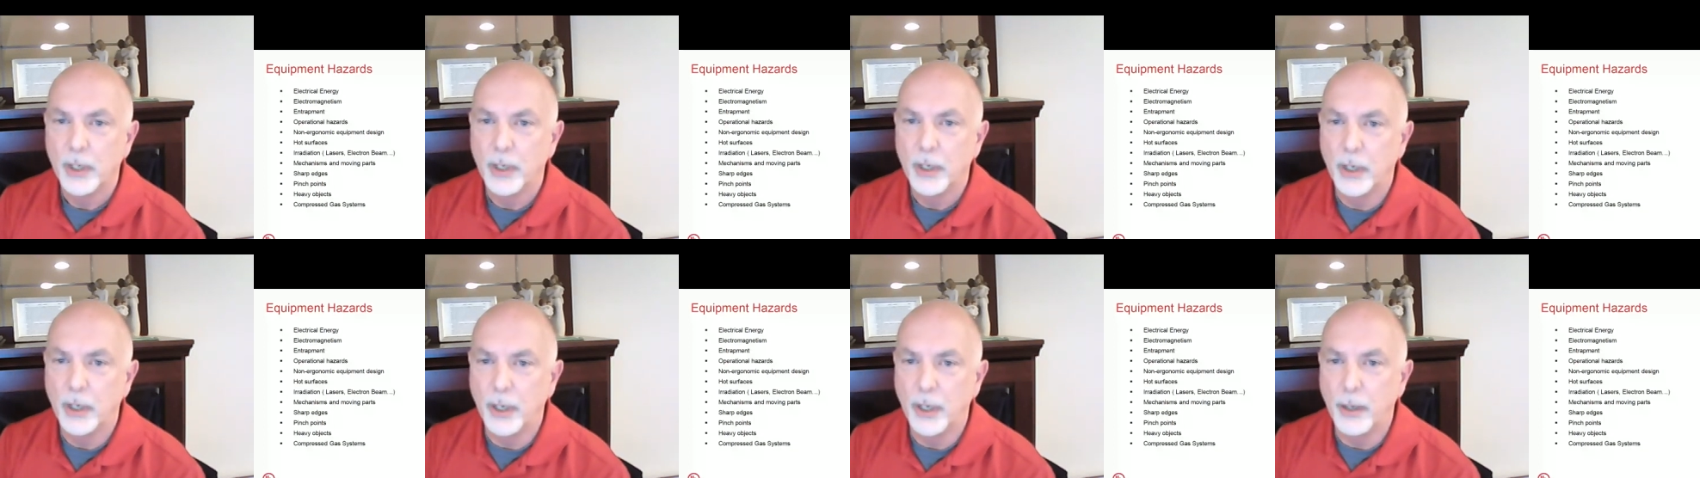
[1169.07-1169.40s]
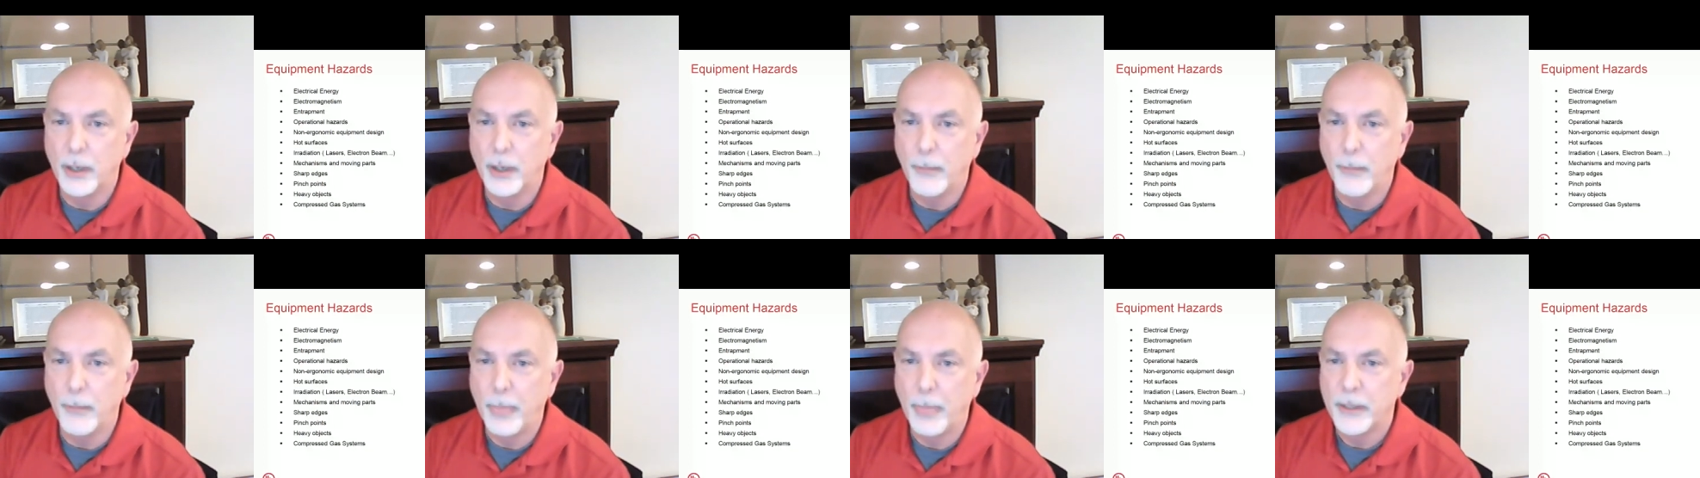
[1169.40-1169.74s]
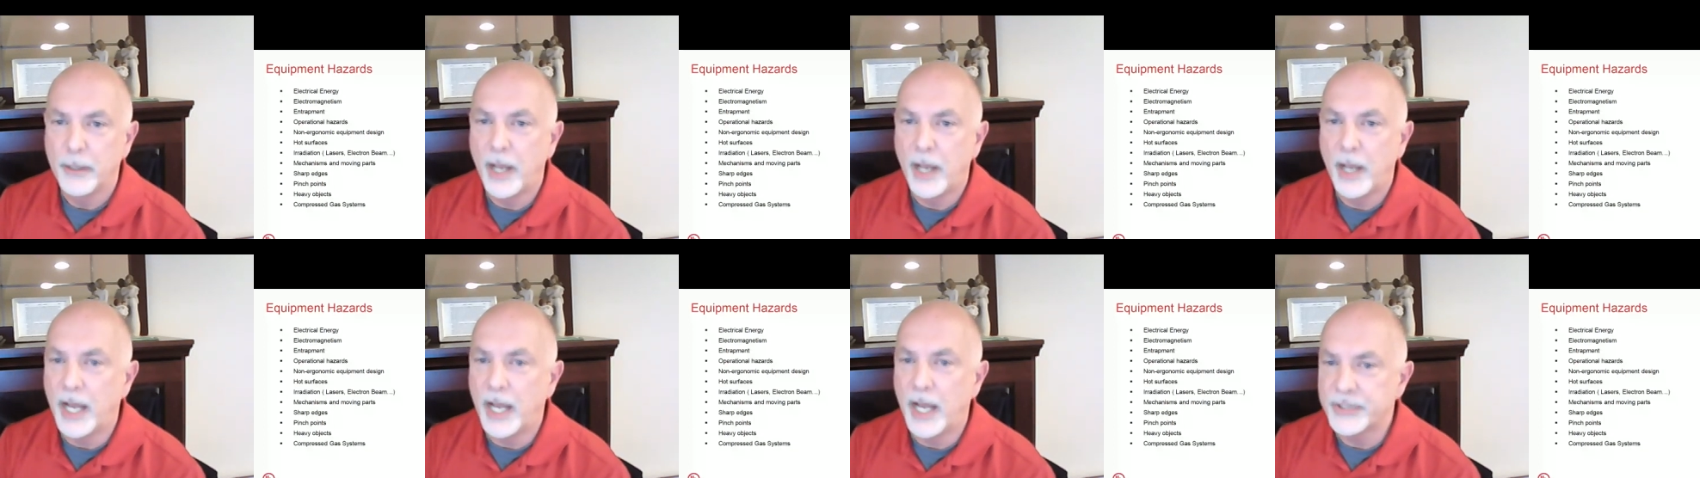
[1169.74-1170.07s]

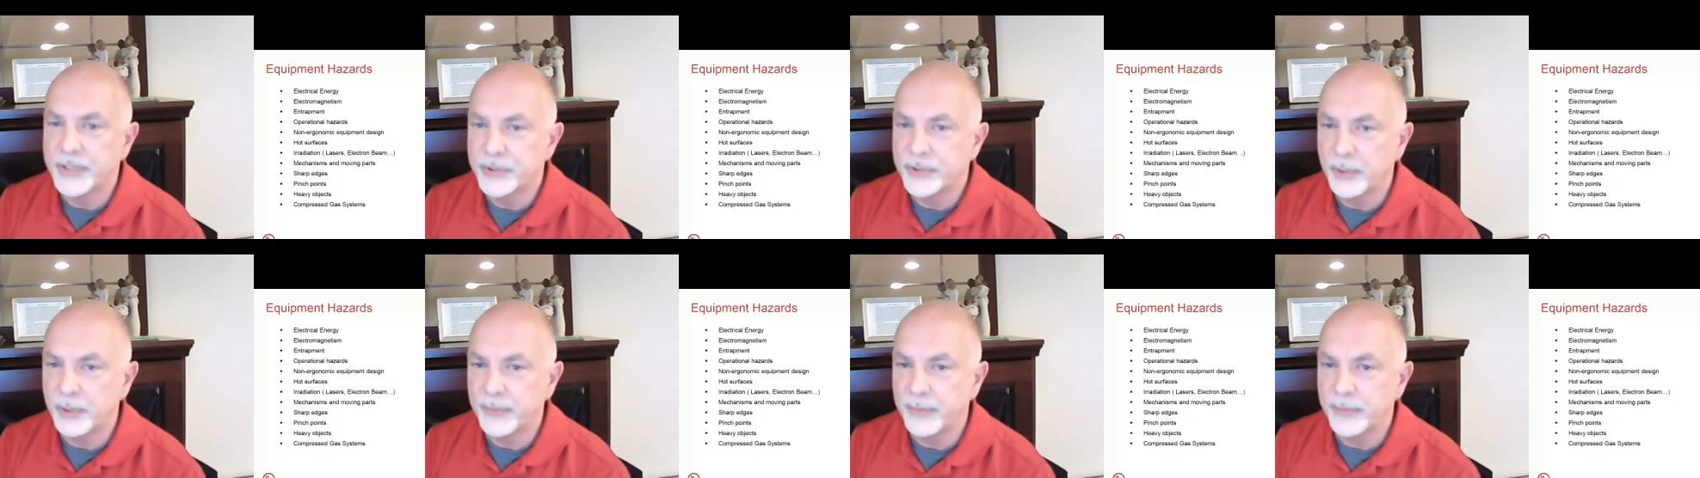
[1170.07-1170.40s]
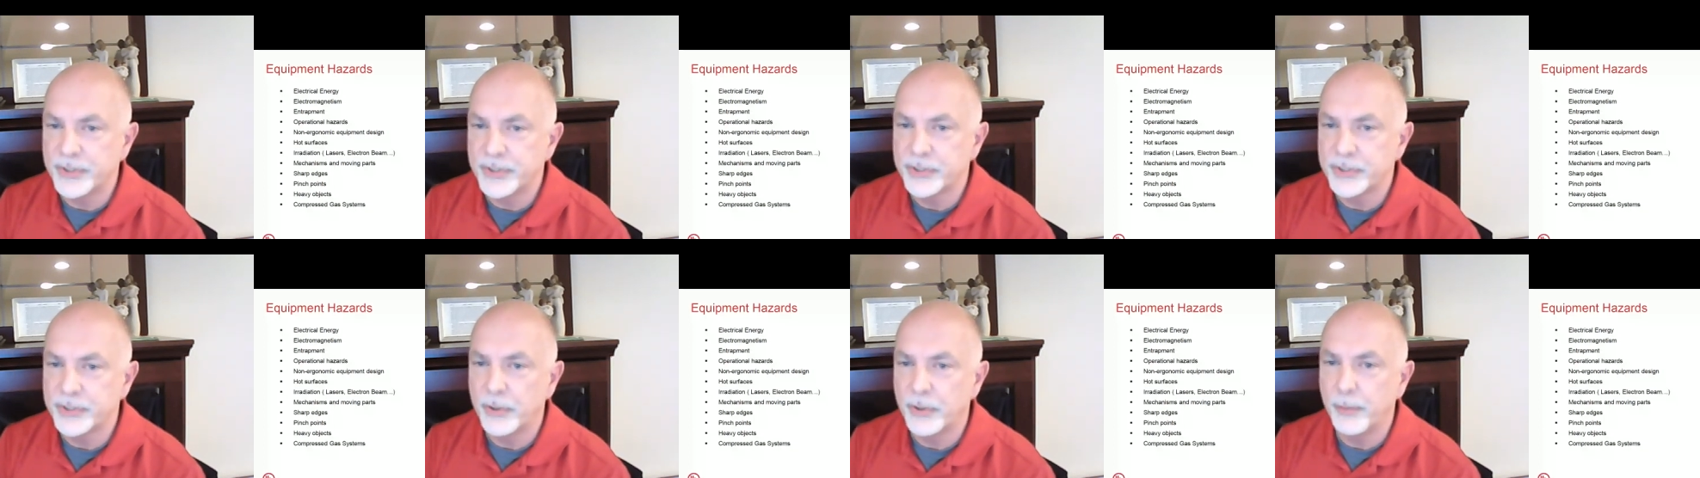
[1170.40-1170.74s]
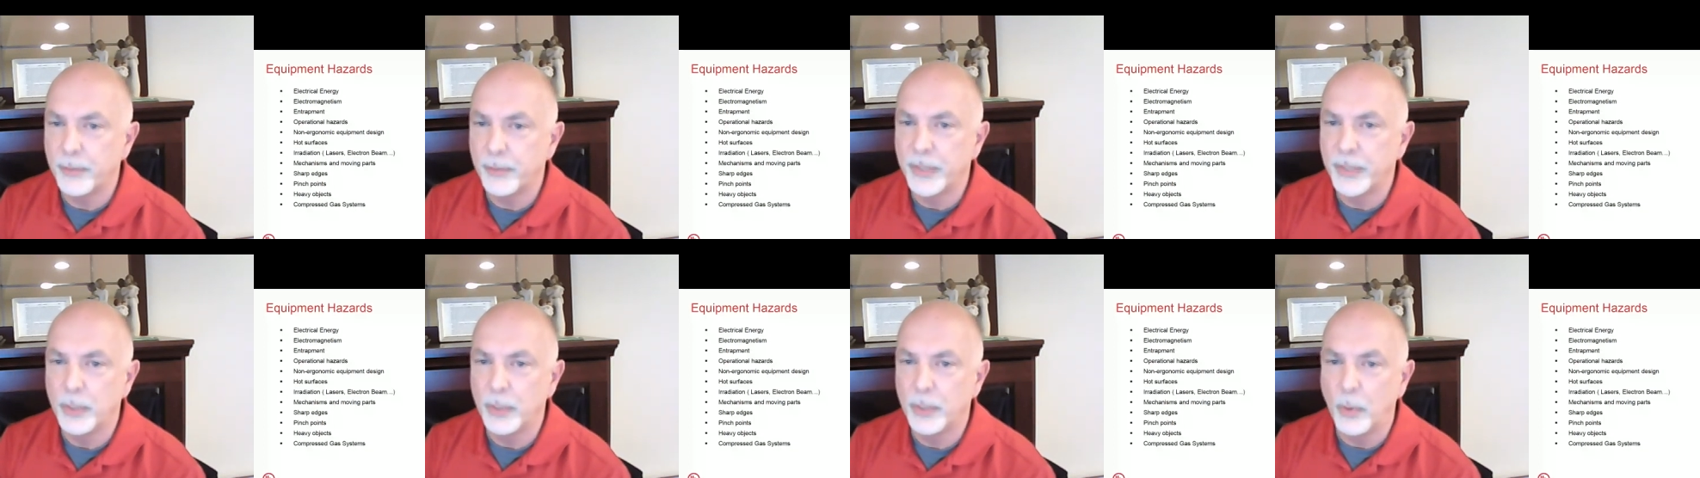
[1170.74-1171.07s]
Hot surfaces are
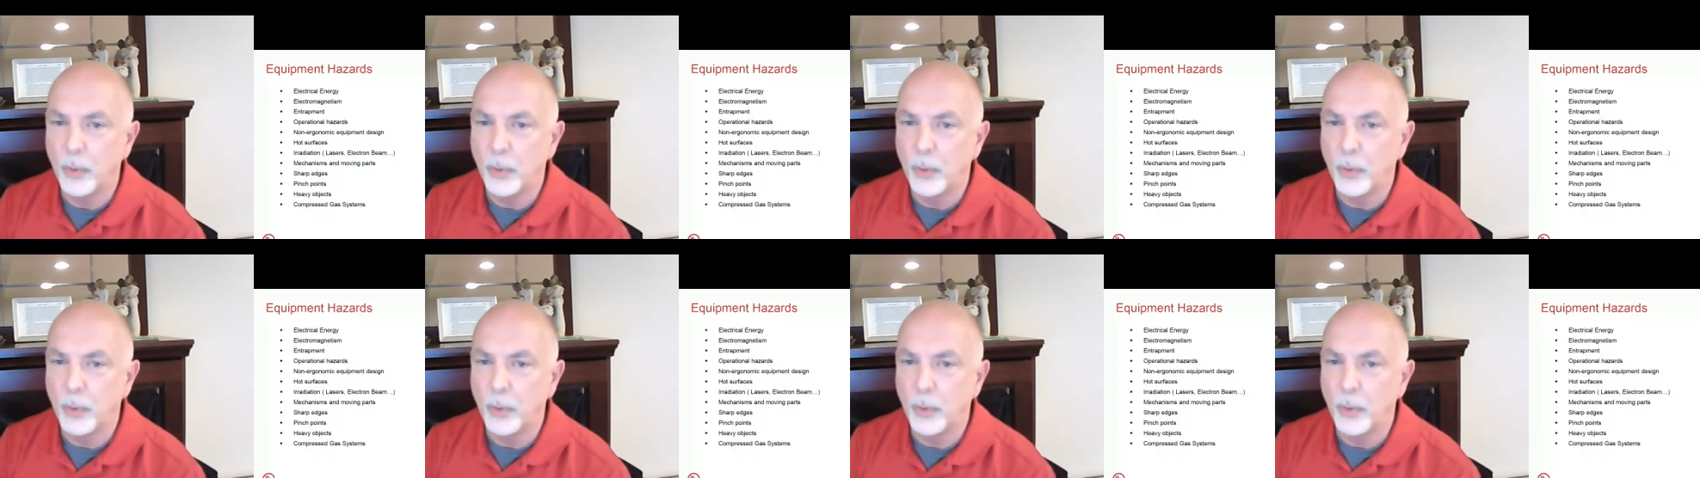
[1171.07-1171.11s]
a big